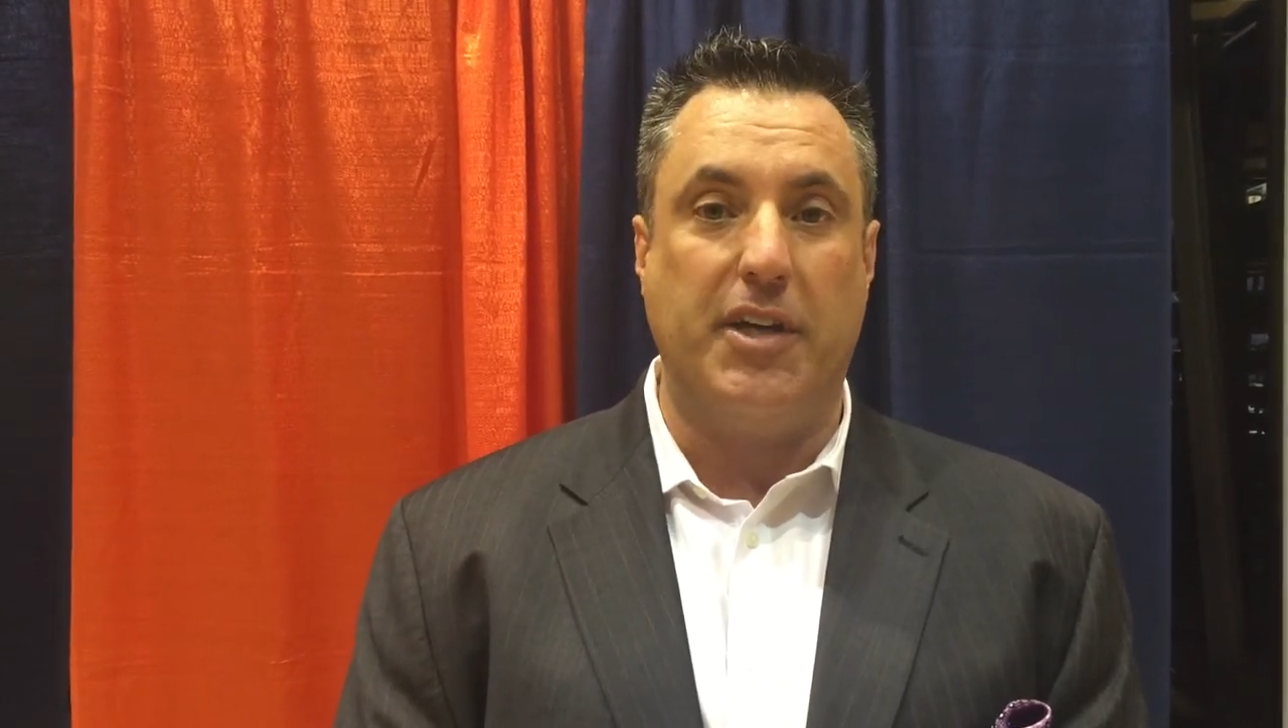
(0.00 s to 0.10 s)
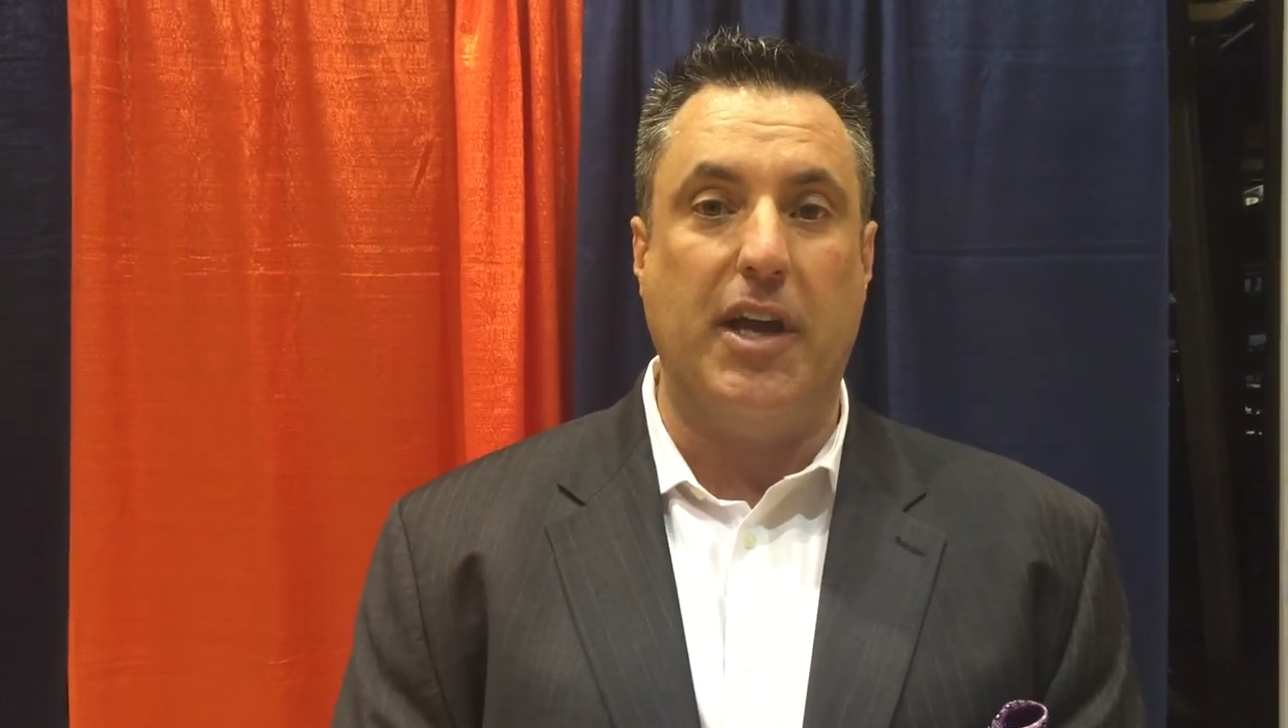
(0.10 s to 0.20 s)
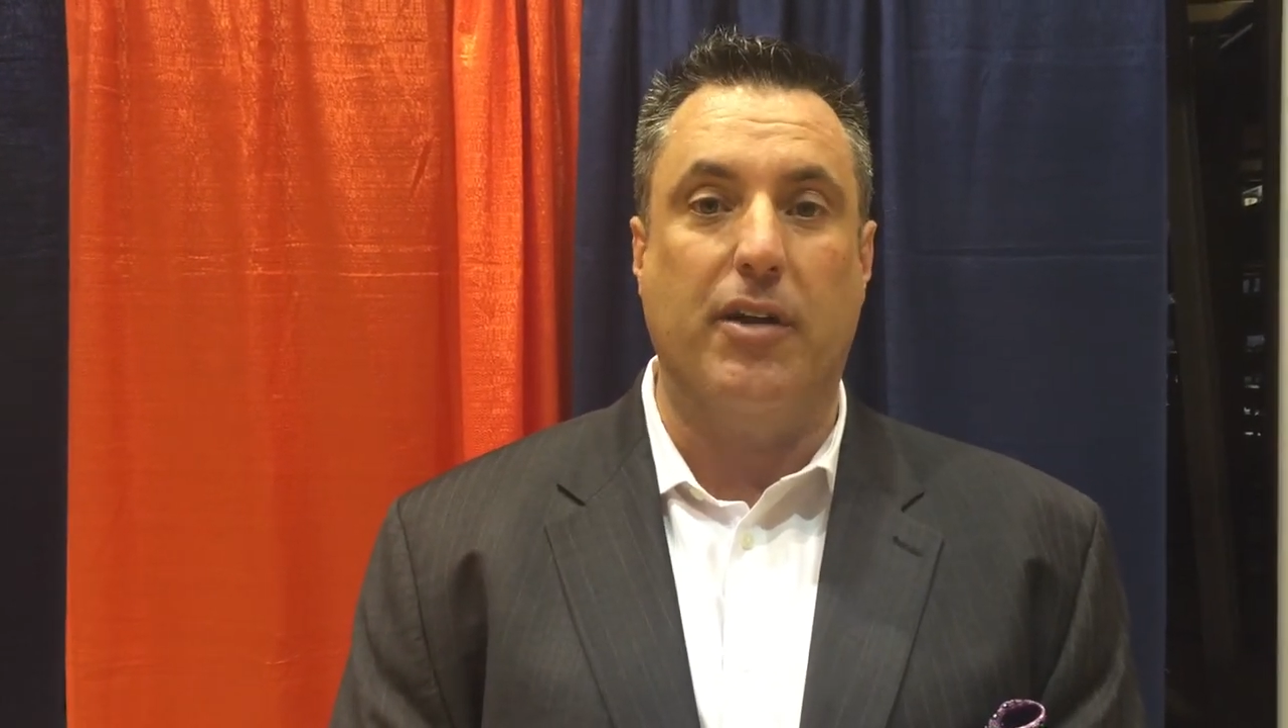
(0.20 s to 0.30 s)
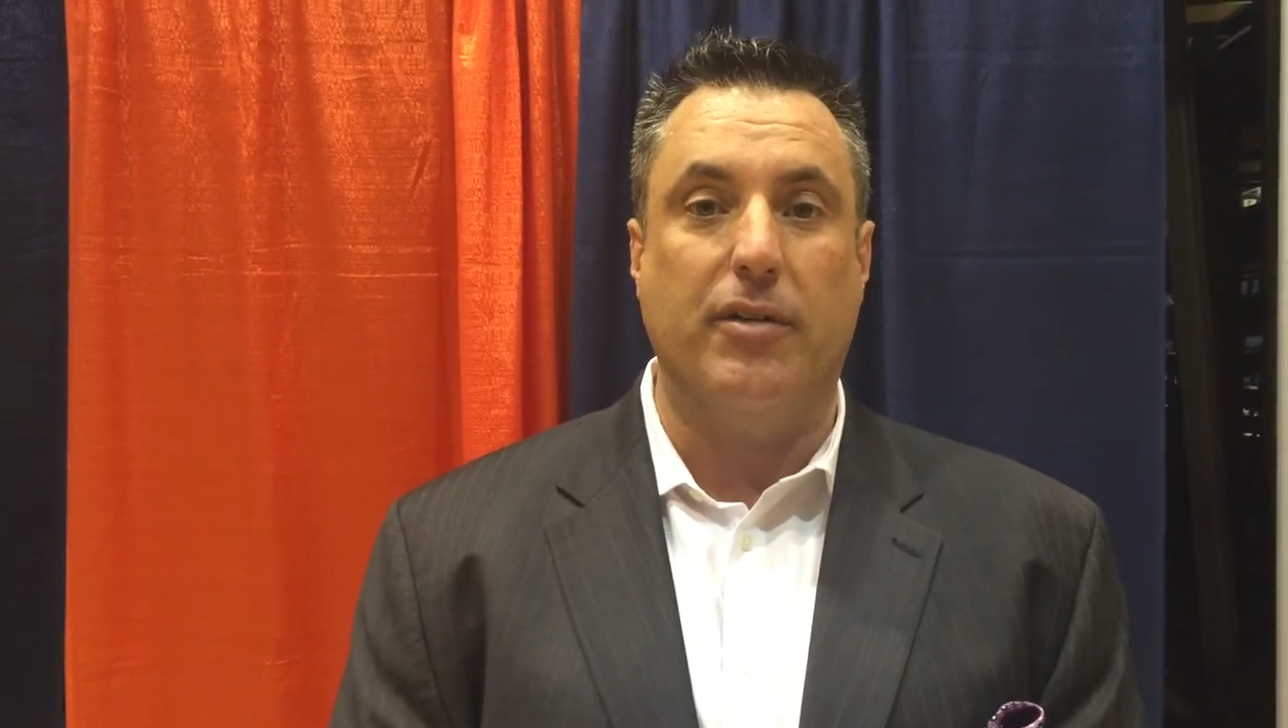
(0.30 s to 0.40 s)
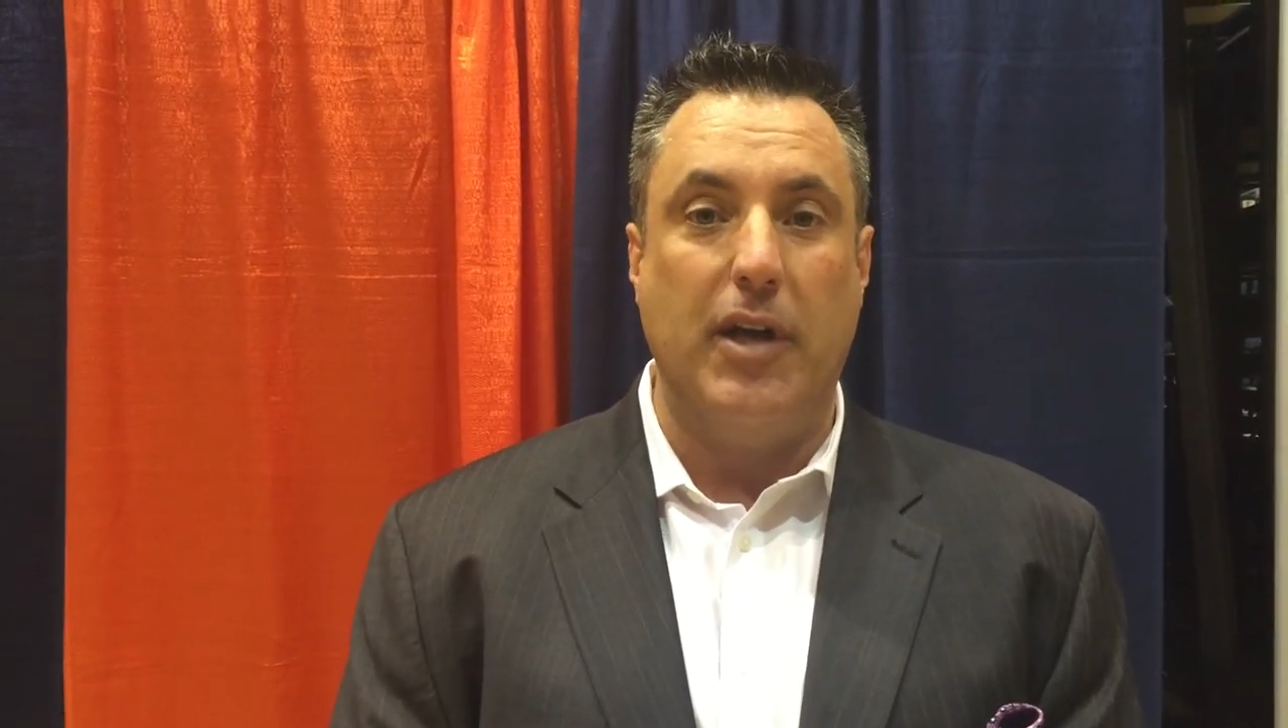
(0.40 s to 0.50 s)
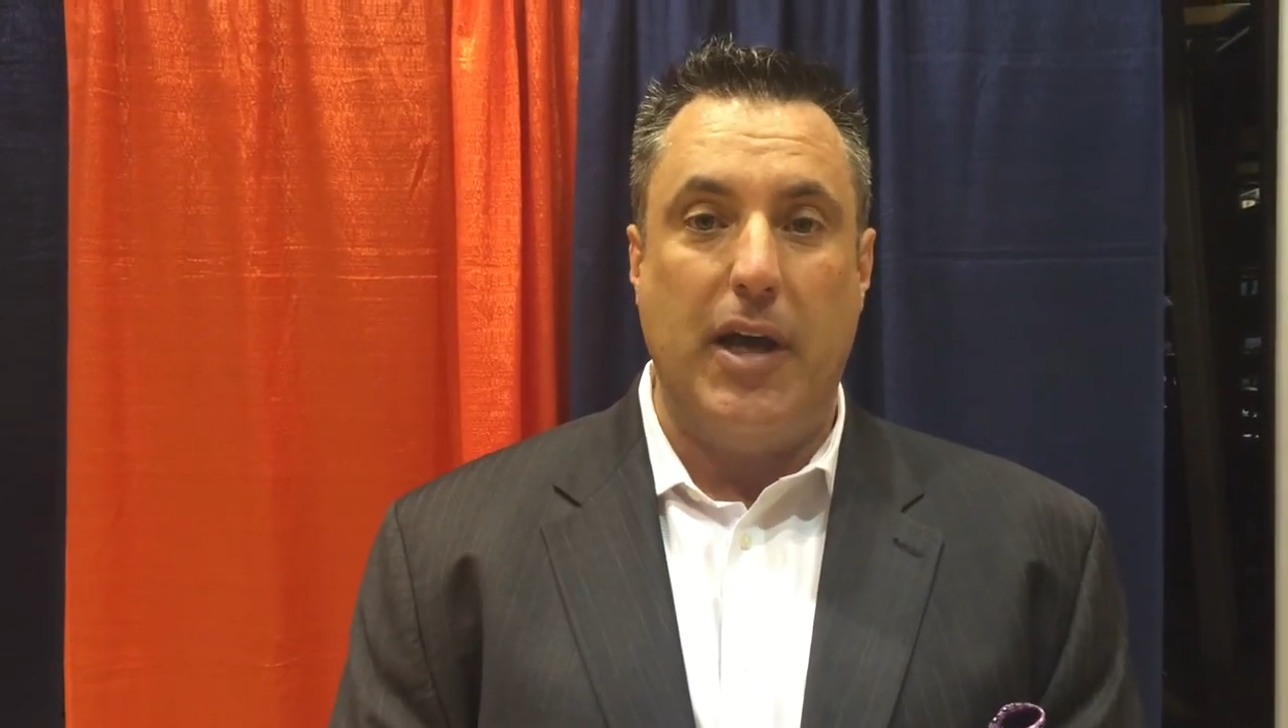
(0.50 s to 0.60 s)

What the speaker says: get a